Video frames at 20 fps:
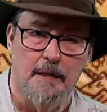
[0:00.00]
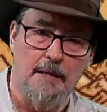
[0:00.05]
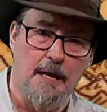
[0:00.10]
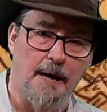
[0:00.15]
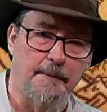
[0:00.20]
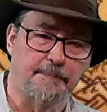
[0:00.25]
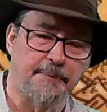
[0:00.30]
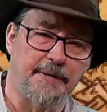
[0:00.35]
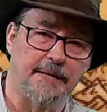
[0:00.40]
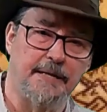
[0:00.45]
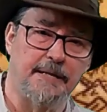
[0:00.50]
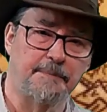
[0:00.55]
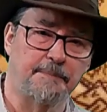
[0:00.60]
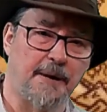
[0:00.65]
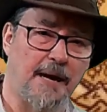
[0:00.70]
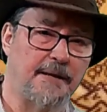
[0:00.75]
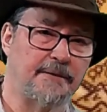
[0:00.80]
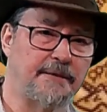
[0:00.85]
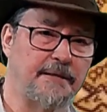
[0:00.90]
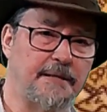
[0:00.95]

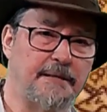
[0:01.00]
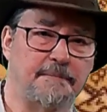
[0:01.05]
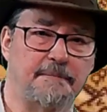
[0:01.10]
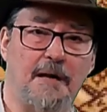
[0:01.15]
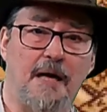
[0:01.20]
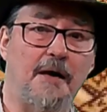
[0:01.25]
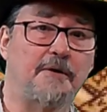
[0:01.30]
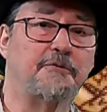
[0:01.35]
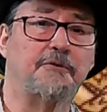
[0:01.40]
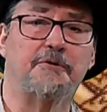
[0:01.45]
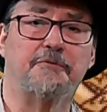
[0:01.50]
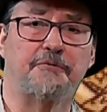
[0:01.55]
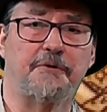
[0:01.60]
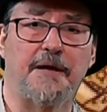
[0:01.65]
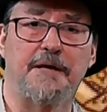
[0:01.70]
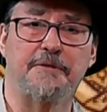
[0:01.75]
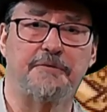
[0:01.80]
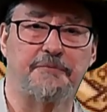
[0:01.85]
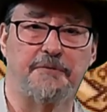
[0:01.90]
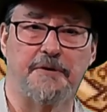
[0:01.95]
Accompanied by the
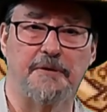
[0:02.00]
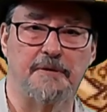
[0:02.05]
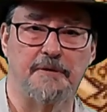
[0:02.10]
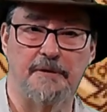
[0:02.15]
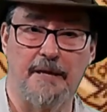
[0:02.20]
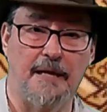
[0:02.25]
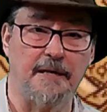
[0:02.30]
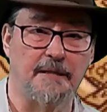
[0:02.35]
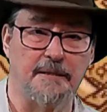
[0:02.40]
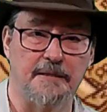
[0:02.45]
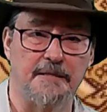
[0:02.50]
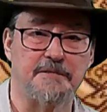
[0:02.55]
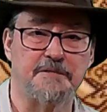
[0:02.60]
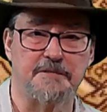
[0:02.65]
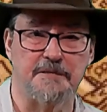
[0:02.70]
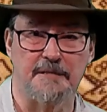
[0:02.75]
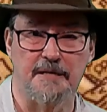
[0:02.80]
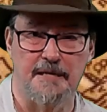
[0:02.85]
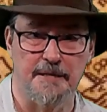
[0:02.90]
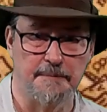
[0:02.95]
ever-faithful
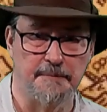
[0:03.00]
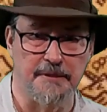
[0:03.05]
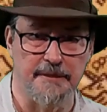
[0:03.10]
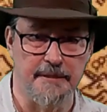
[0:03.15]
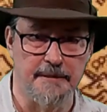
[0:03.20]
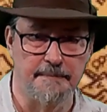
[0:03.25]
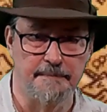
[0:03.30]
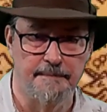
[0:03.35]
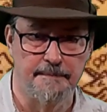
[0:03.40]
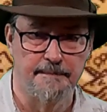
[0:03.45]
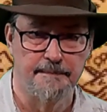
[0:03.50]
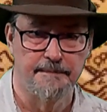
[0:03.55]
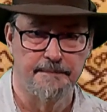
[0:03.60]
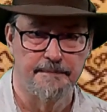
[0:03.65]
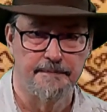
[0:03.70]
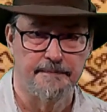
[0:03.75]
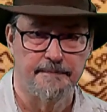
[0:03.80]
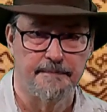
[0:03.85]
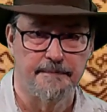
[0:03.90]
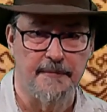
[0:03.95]
Legolas and Gimli,
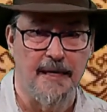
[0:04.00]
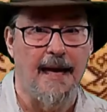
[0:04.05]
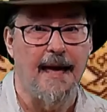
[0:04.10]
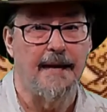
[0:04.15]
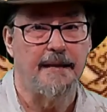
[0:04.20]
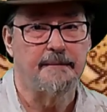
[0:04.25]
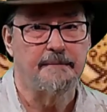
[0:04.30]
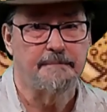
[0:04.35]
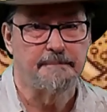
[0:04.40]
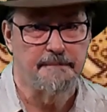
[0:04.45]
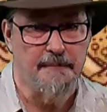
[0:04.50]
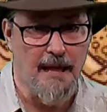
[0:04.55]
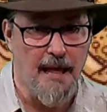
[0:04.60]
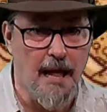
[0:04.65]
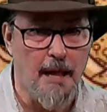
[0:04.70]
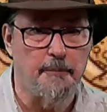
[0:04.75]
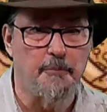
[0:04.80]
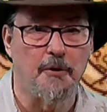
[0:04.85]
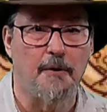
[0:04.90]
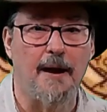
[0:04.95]
and
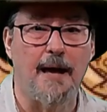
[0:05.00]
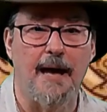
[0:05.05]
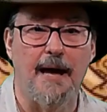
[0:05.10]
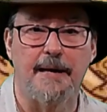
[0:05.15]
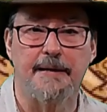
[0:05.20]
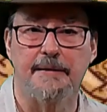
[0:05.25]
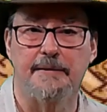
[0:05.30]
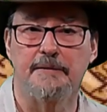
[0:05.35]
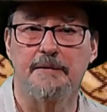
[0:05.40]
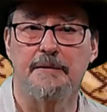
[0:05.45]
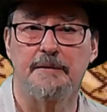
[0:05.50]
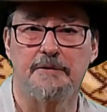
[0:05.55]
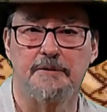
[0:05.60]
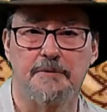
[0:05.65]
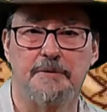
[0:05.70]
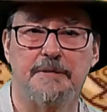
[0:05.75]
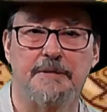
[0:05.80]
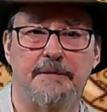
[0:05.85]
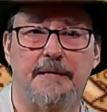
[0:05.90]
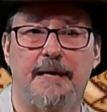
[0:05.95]
Halberd and
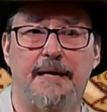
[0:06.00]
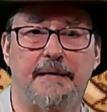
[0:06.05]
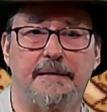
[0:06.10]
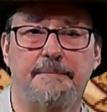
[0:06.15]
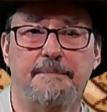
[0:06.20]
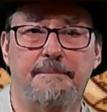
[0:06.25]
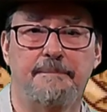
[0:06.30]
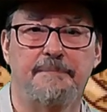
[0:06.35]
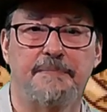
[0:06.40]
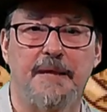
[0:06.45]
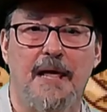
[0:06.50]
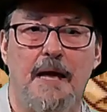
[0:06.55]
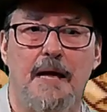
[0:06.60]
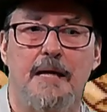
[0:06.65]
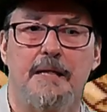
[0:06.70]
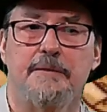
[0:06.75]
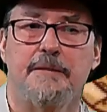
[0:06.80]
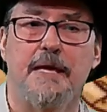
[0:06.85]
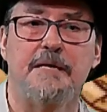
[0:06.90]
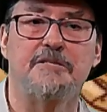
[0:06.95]
the Dúnedain,
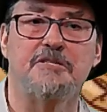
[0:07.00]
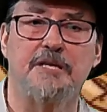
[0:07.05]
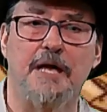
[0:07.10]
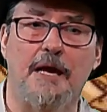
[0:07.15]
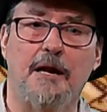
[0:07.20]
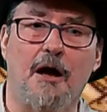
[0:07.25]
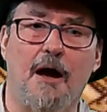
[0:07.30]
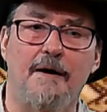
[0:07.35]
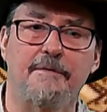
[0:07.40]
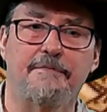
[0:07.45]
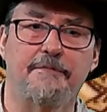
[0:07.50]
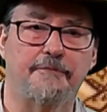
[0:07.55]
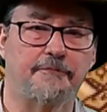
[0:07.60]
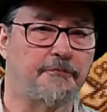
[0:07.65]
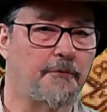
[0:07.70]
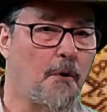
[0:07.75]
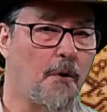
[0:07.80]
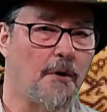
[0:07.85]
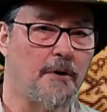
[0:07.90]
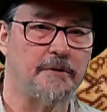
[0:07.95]
they set
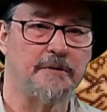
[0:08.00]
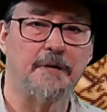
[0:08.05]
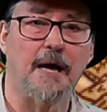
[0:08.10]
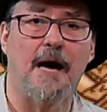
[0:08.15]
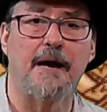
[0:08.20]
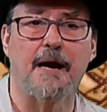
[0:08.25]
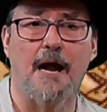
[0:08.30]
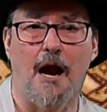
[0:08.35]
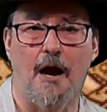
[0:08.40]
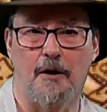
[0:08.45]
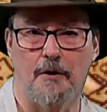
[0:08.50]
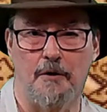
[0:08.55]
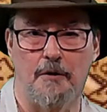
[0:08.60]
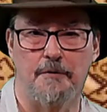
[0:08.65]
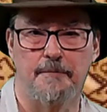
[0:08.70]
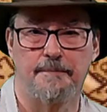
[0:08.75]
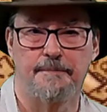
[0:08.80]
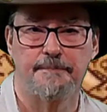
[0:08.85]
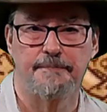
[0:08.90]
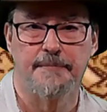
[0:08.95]
off for
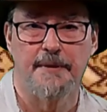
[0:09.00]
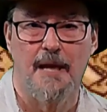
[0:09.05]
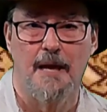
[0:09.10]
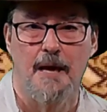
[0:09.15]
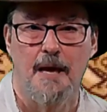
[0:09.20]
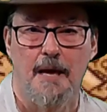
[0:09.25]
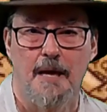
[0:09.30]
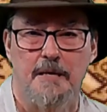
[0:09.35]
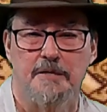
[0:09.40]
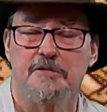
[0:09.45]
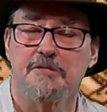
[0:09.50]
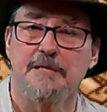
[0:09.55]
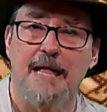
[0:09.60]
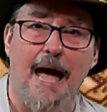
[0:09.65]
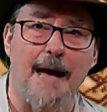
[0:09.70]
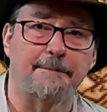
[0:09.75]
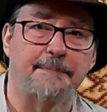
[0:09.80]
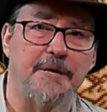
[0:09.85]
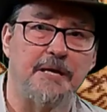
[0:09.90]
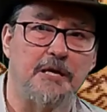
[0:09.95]
Dunharrow,
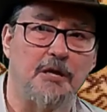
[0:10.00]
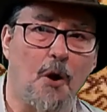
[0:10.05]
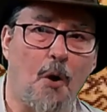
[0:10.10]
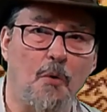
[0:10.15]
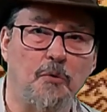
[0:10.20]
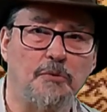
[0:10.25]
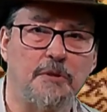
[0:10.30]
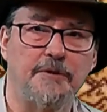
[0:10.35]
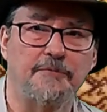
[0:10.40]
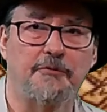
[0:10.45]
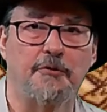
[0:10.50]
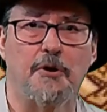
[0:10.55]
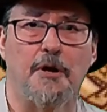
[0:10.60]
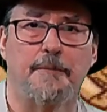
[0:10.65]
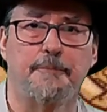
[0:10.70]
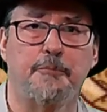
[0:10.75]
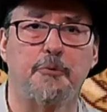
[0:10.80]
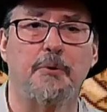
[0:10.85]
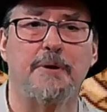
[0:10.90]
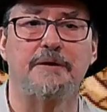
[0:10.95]
stopping only
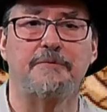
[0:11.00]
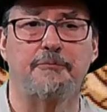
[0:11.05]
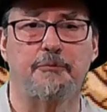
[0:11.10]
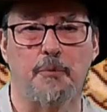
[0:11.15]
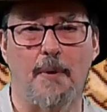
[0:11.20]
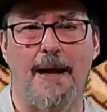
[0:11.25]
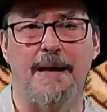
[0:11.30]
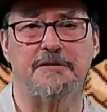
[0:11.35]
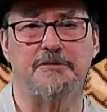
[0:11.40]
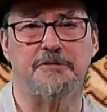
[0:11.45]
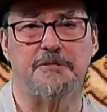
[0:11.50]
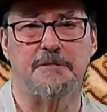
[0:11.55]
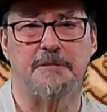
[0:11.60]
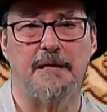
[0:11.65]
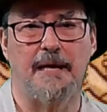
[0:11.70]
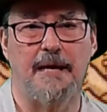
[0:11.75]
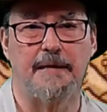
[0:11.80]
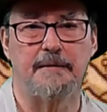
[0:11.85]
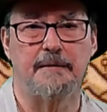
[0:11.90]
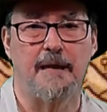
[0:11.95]
for a brief
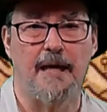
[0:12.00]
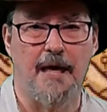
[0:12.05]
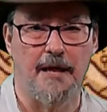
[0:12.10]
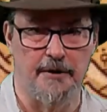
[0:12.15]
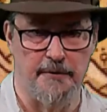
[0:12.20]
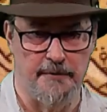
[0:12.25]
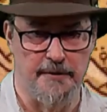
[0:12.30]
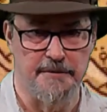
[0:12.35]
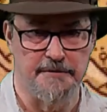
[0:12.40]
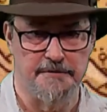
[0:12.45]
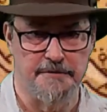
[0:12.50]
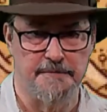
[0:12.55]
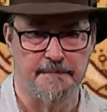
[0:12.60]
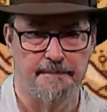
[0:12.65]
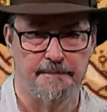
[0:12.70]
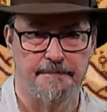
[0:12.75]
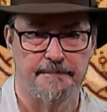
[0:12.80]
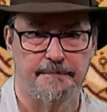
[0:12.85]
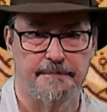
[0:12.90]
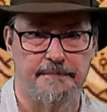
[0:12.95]
rest at Edoras,